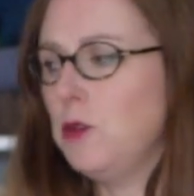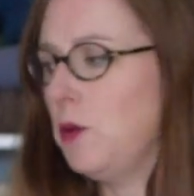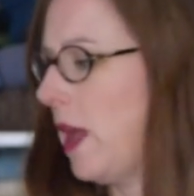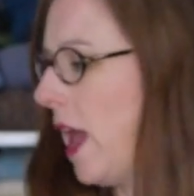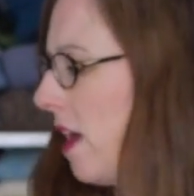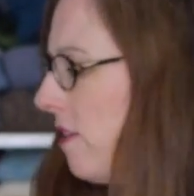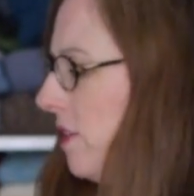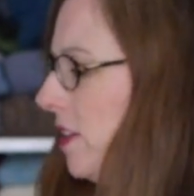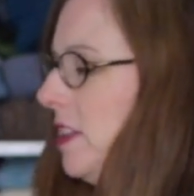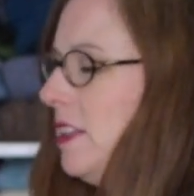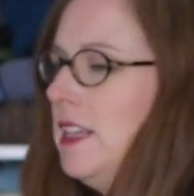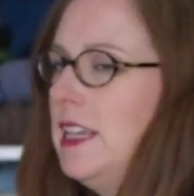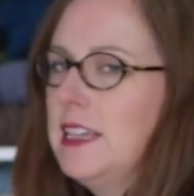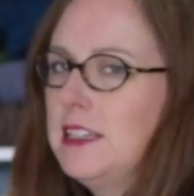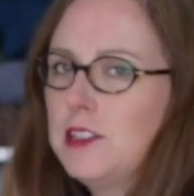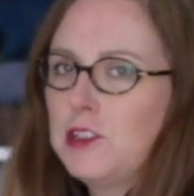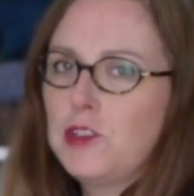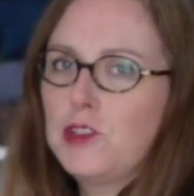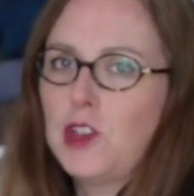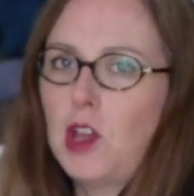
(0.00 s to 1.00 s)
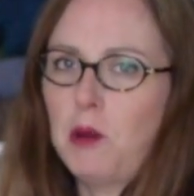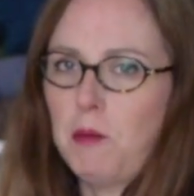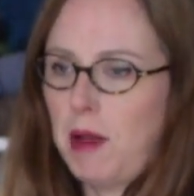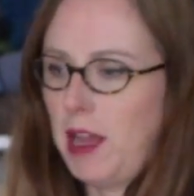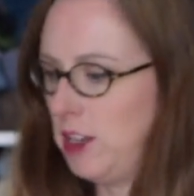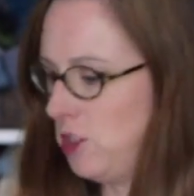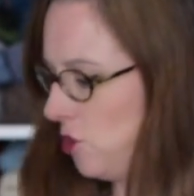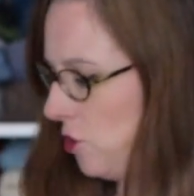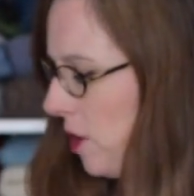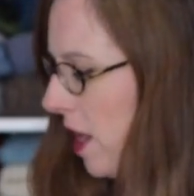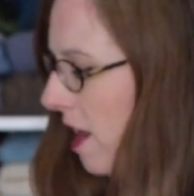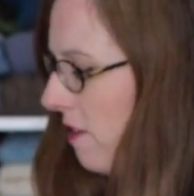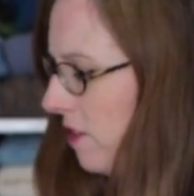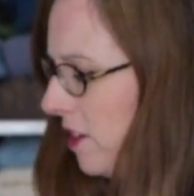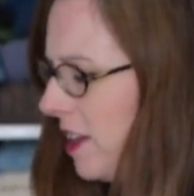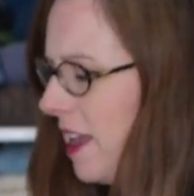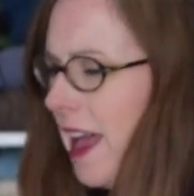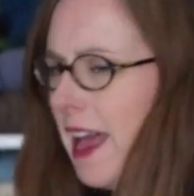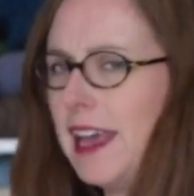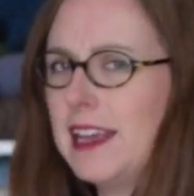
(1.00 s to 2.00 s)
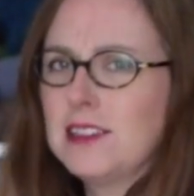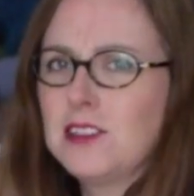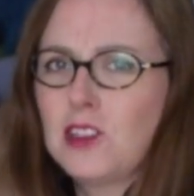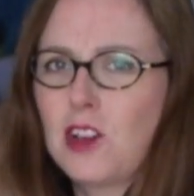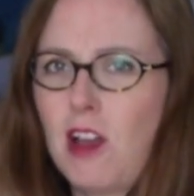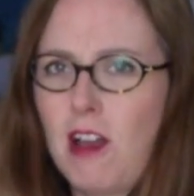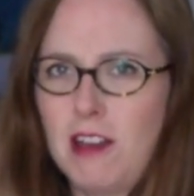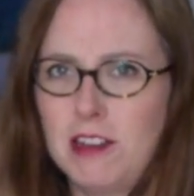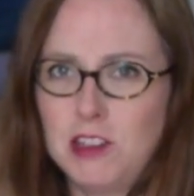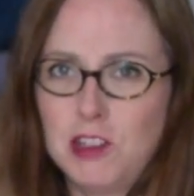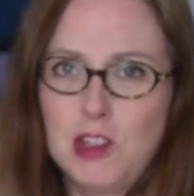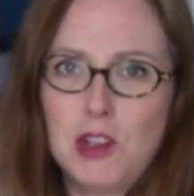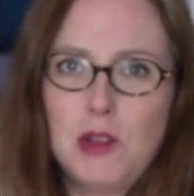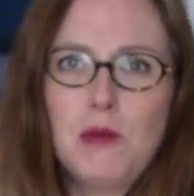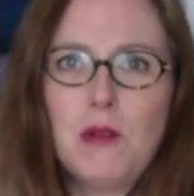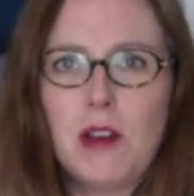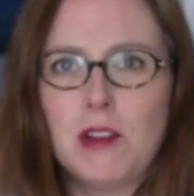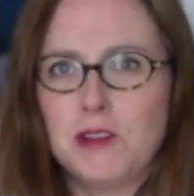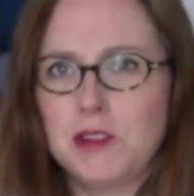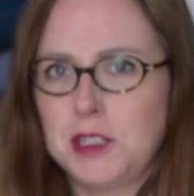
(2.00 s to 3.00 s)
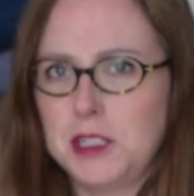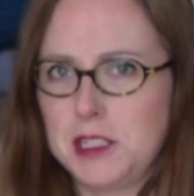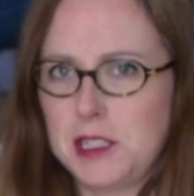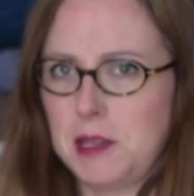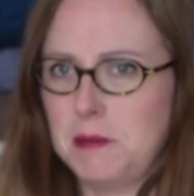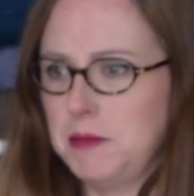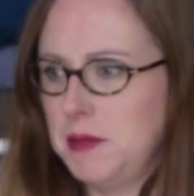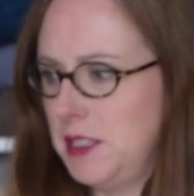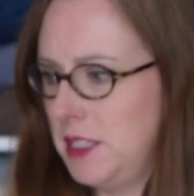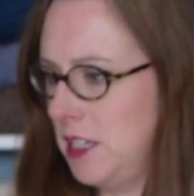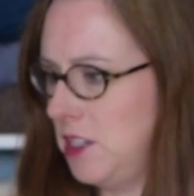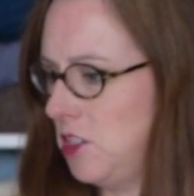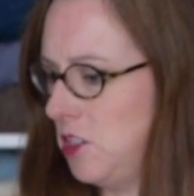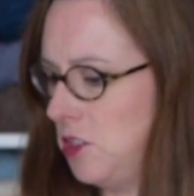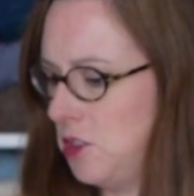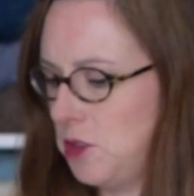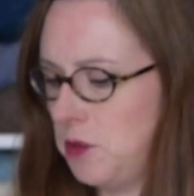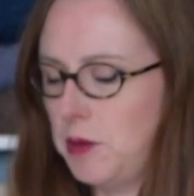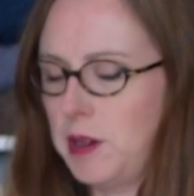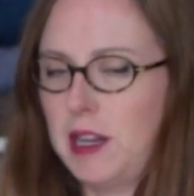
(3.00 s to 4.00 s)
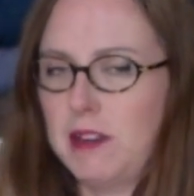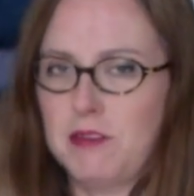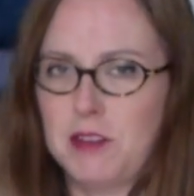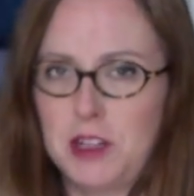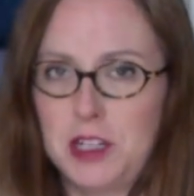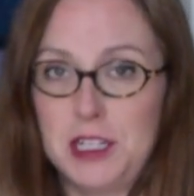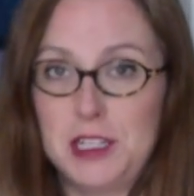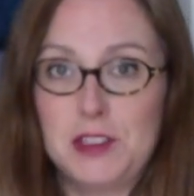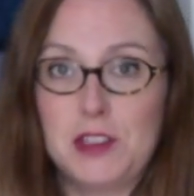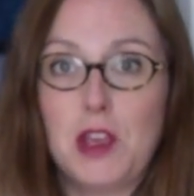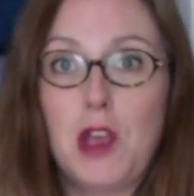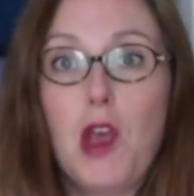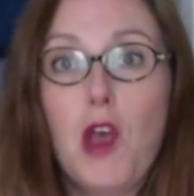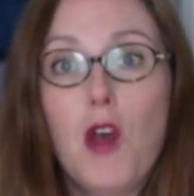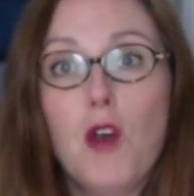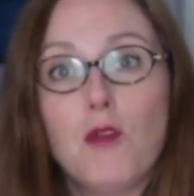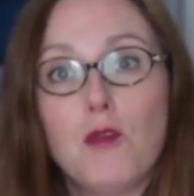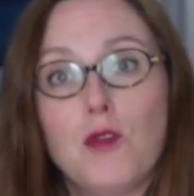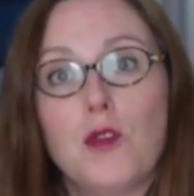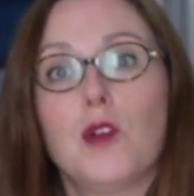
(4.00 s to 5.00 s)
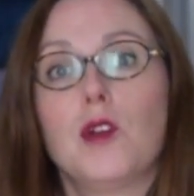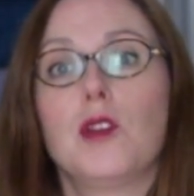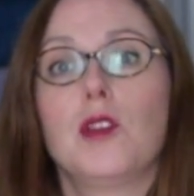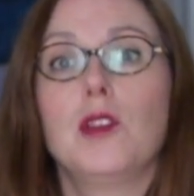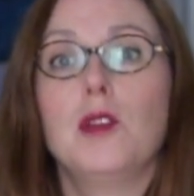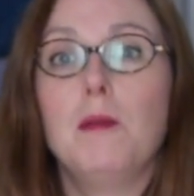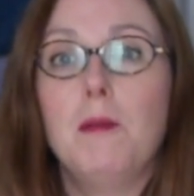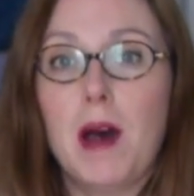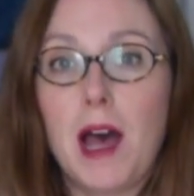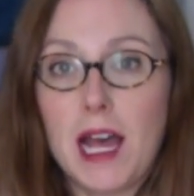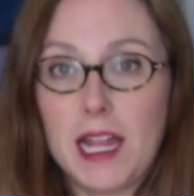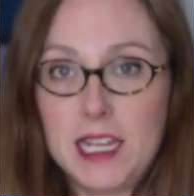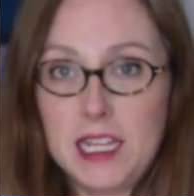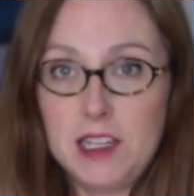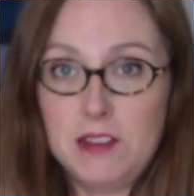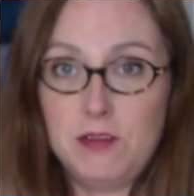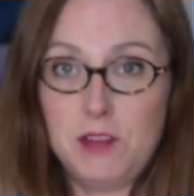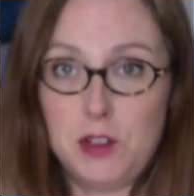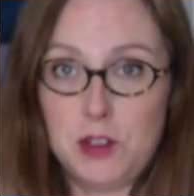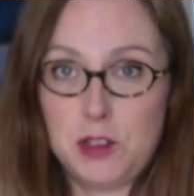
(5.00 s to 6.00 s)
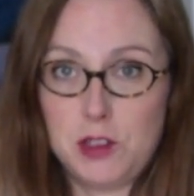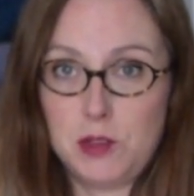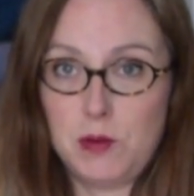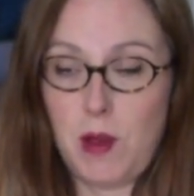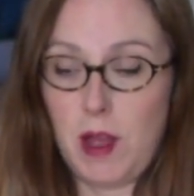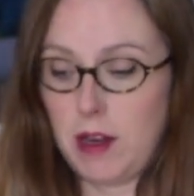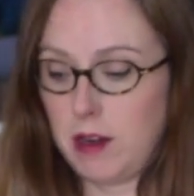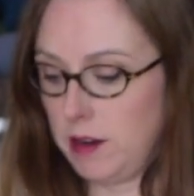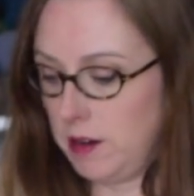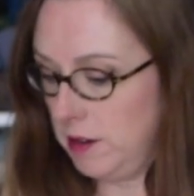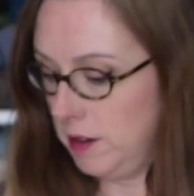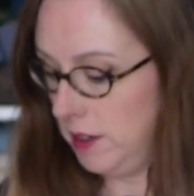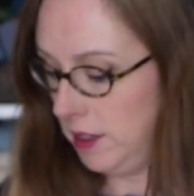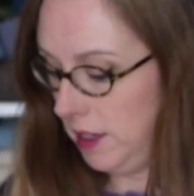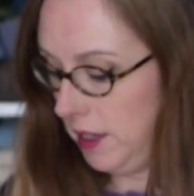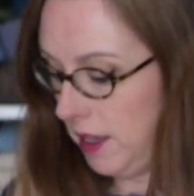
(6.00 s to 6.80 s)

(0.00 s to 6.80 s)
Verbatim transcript: haven't knit so much. You haven't cast on 200 some stitches or whatever it is for the body of your sweater.